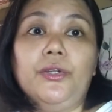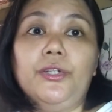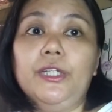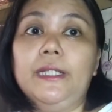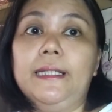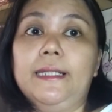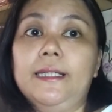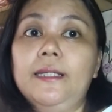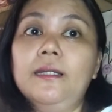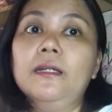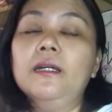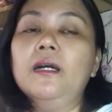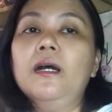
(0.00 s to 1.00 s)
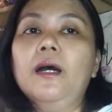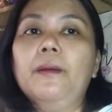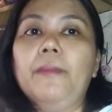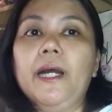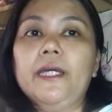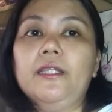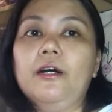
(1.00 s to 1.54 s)
early
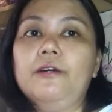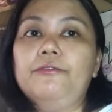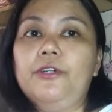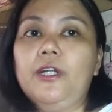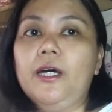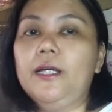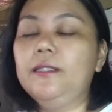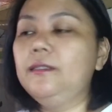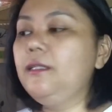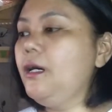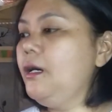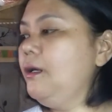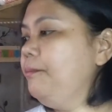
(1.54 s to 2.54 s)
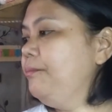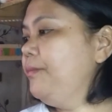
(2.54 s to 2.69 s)
by the veranda.